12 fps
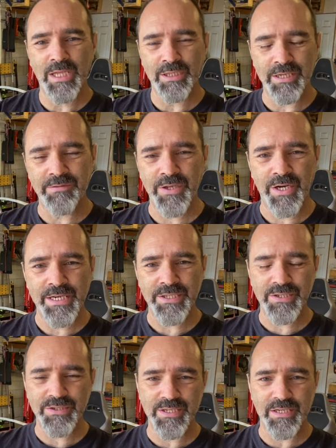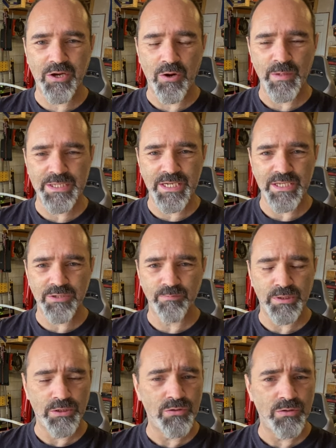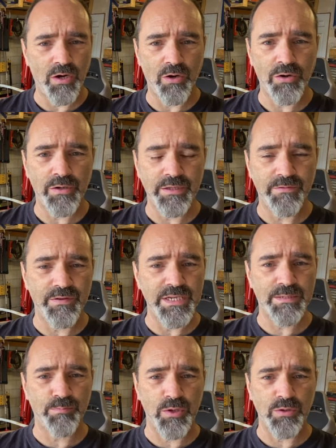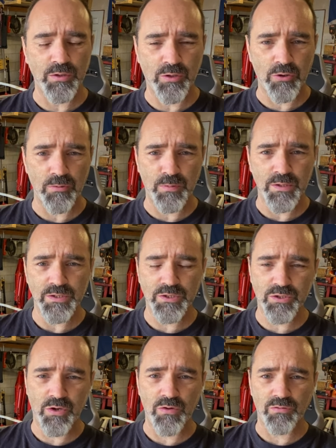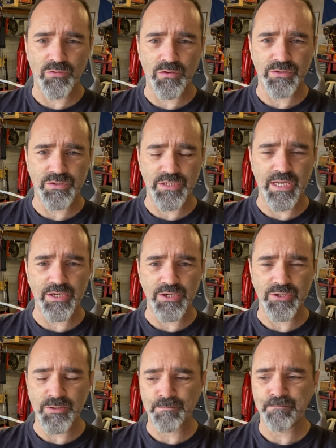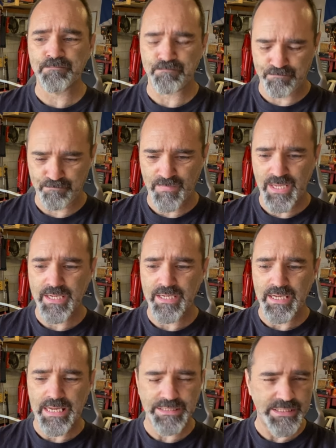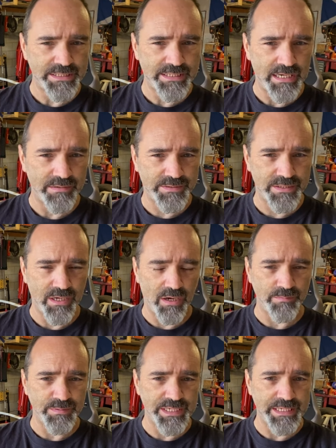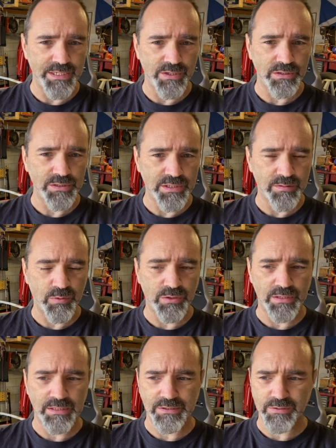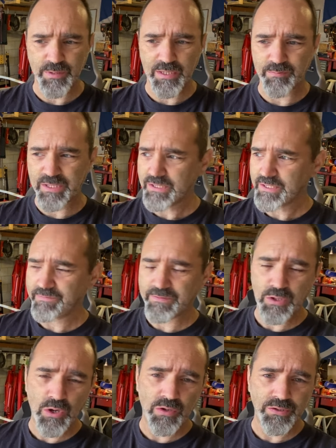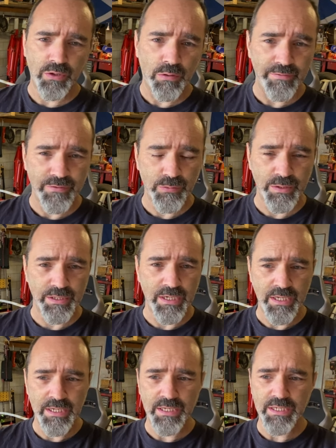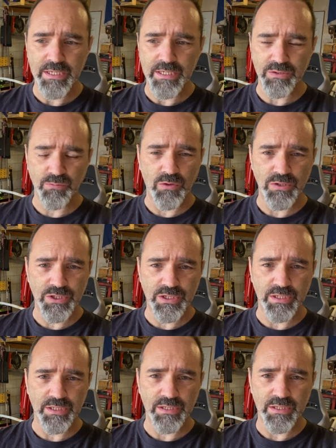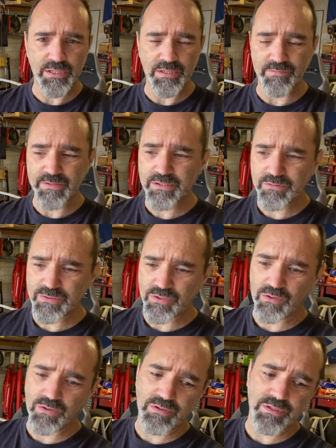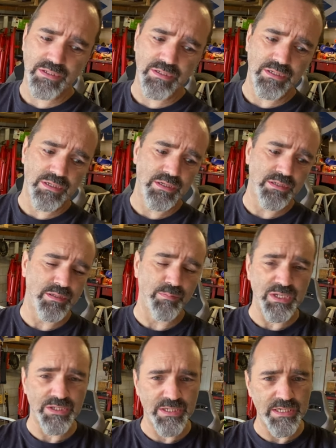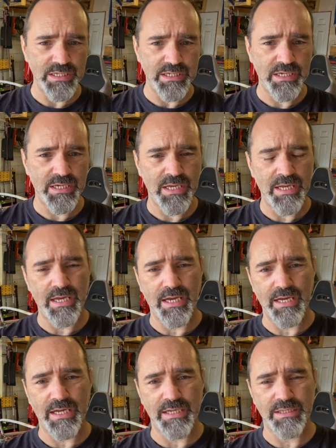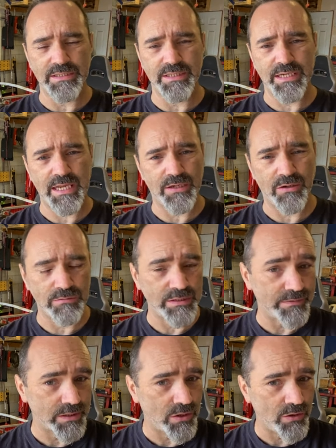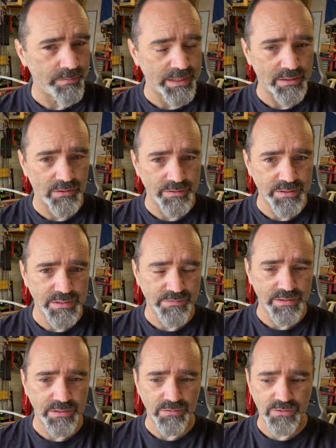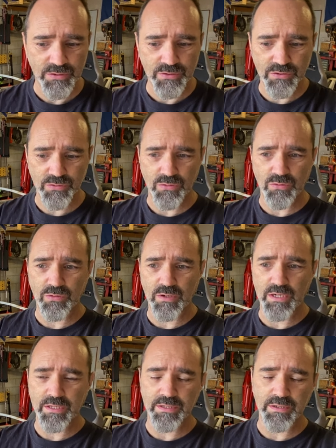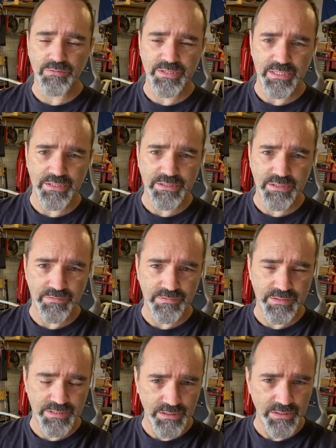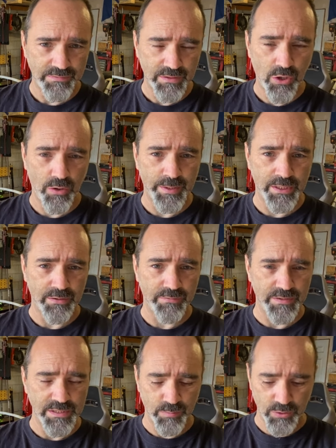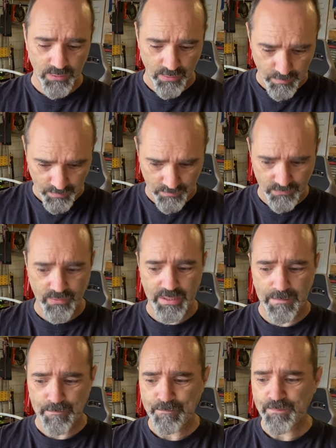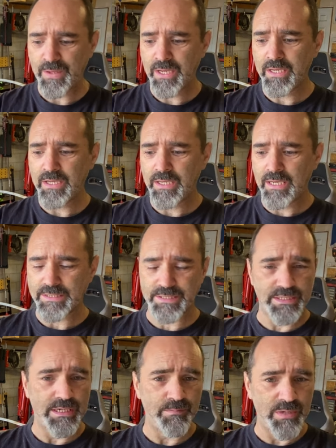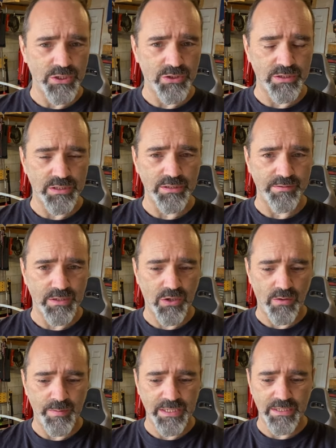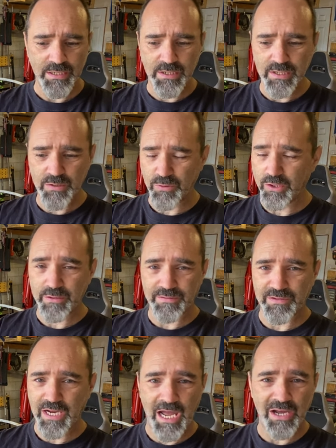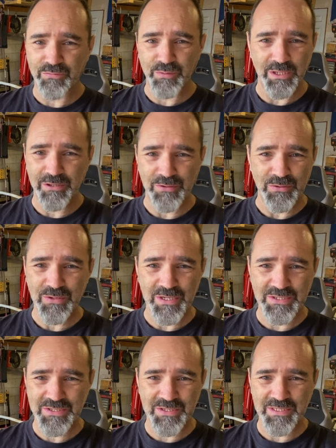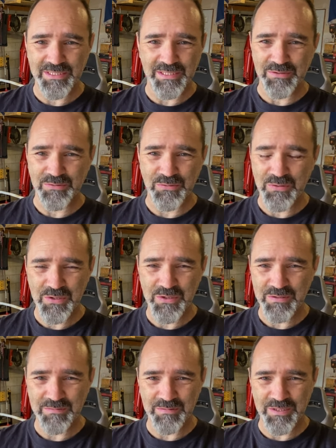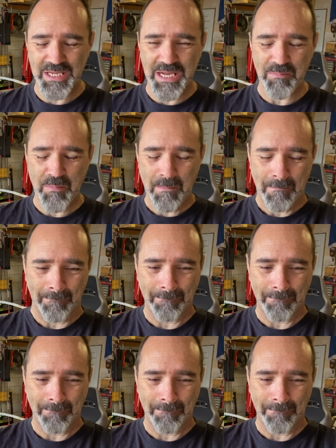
Leave your answers in the comment section below or on the Facebook group Scott Rod's Garage. I did have to update the leaderboard a little bit because I forgot not everyone is watching the videos on the PC, and they can't all leave a comment on these videos, so the alternative is to leave a comment on the Facebook group. Right, as I say, make sure you leave a comment. We're not even halfway through this little game,